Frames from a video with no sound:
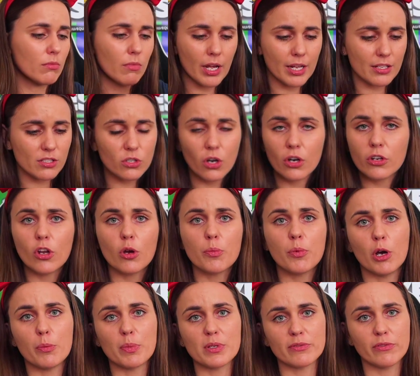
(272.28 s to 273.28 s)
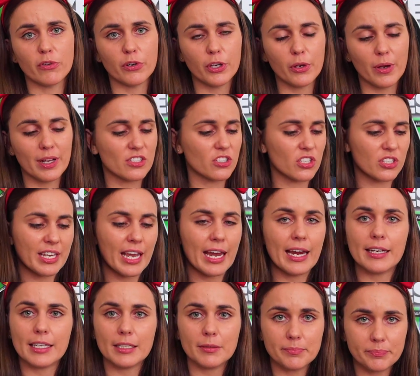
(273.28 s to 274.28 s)
it's got no purpose for you, it's just
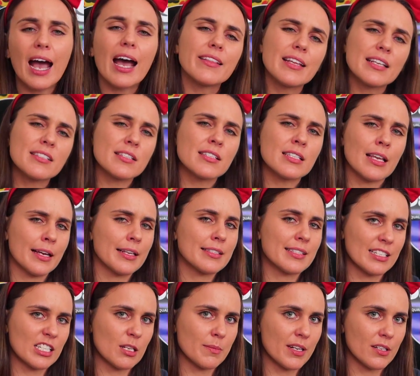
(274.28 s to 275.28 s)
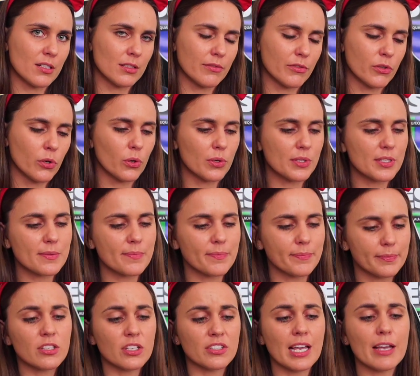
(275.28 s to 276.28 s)
candy. Unless it's something sentimental, of course.
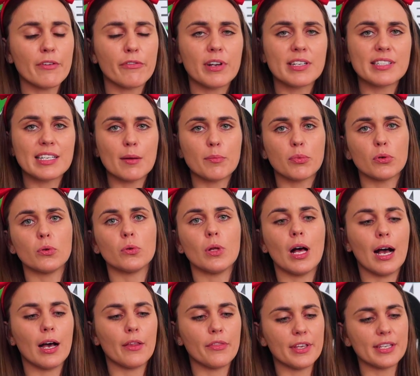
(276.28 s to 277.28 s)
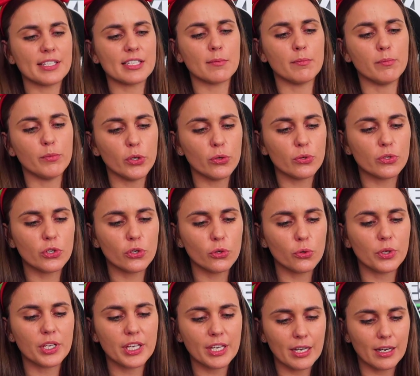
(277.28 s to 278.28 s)
So say for example, this
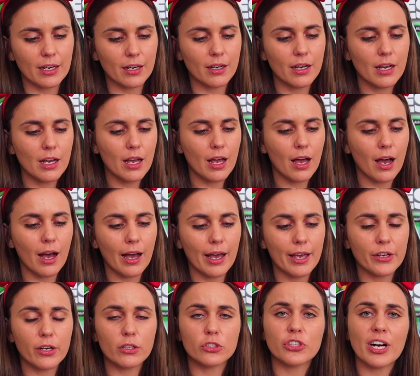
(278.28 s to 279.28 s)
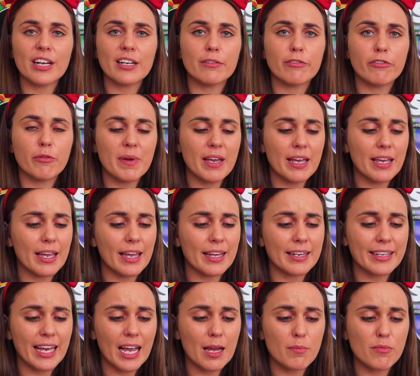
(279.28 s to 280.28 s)
Mewtwo here, it got traded for me,
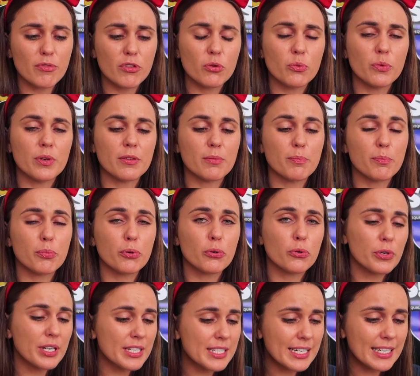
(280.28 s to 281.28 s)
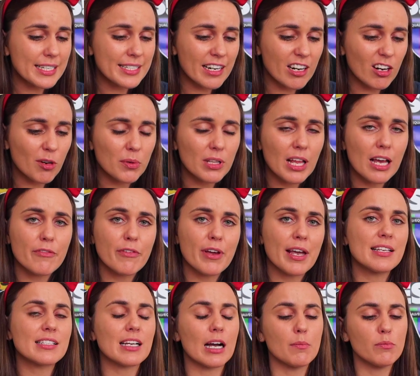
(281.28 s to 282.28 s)
it came through with pretty terrible
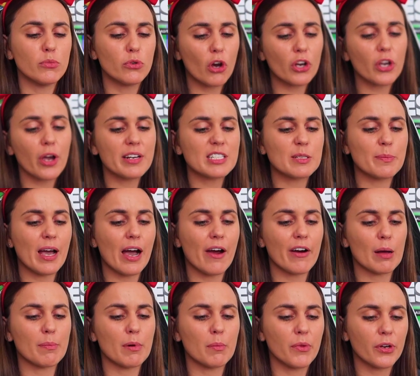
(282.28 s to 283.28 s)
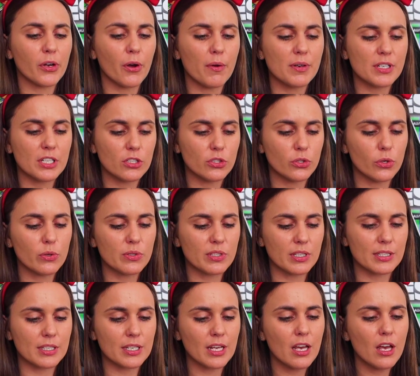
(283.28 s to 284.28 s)
IVs, I'm not going to power it up, I'm not going to use
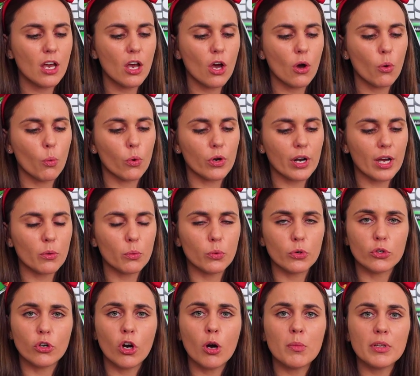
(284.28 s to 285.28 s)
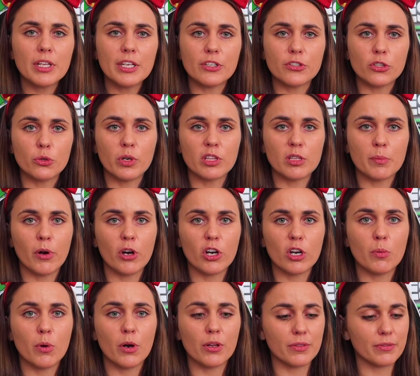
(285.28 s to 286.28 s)
it. What I would normally do with a
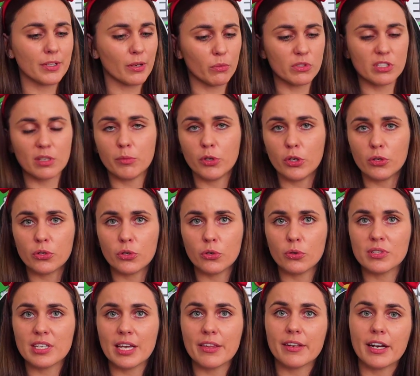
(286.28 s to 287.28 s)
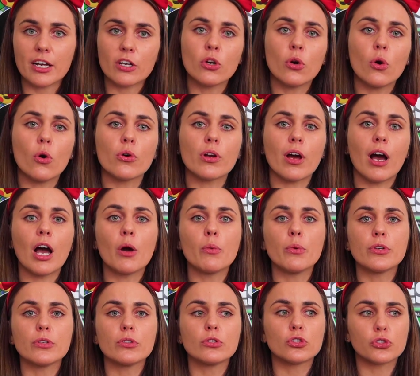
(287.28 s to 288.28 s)
Pokemon that was a Mewtwo, say that I caught, I
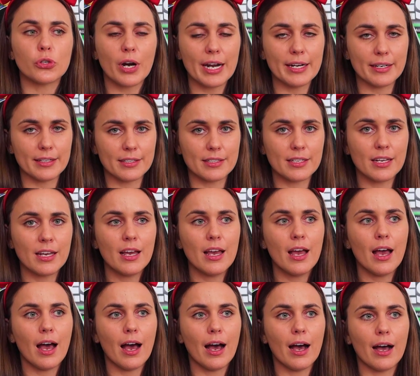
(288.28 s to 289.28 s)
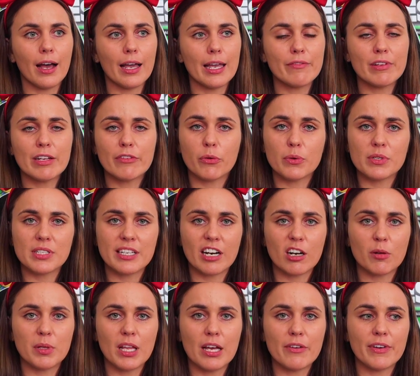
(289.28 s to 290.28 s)
would trade it. Even if it was
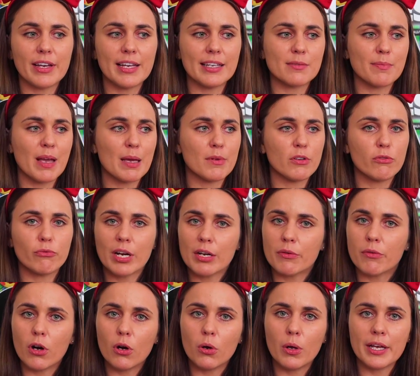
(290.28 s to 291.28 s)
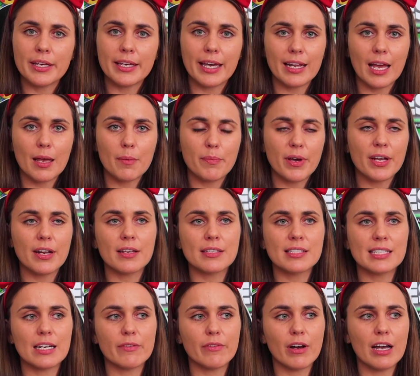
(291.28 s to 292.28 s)
terrible IVs, maybe re-roll and get a better
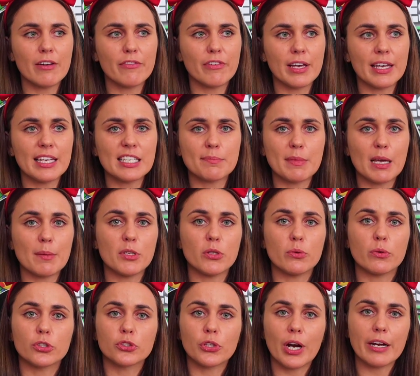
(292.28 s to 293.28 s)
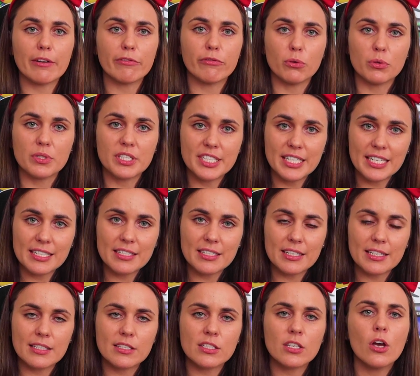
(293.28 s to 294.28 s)
set of IVs, maybe do a trade for
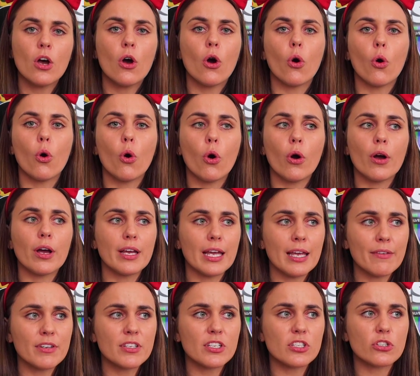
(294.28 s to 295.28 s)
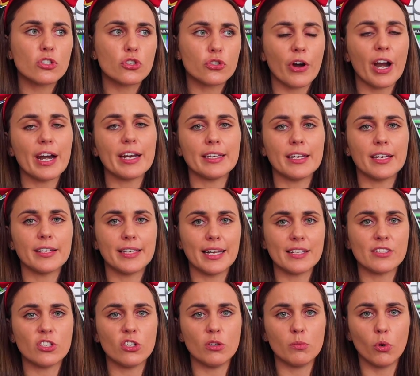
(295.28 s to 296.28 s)
distance, or even just trading it
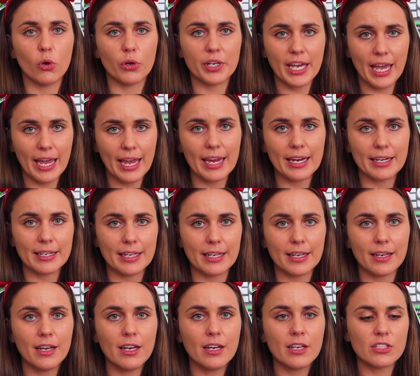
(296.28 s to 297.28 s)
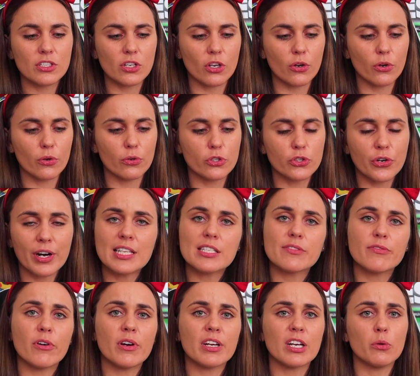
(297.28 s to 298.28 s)
gets you more candy. So
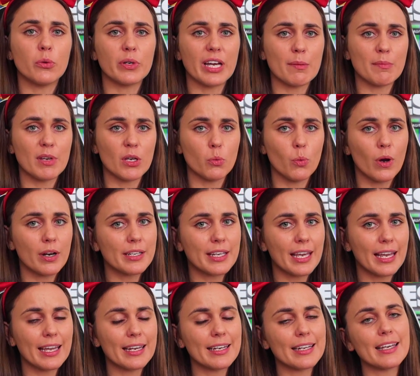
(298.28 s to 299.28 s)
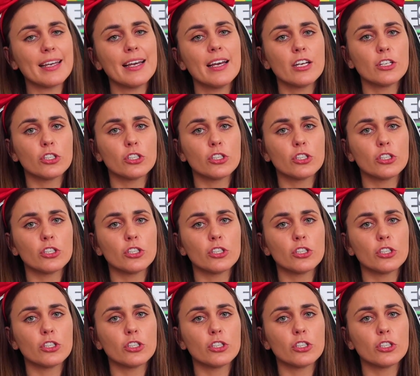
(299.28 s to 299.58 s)
transferring it will get me 1 candy,